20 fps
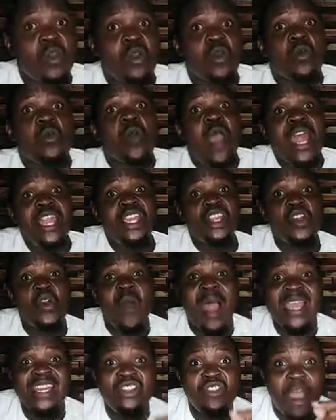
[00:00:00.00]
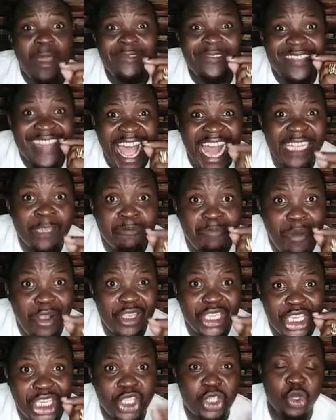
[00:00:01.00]
when you are in your, that
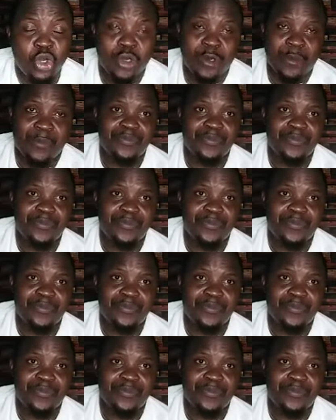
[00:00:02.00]
position,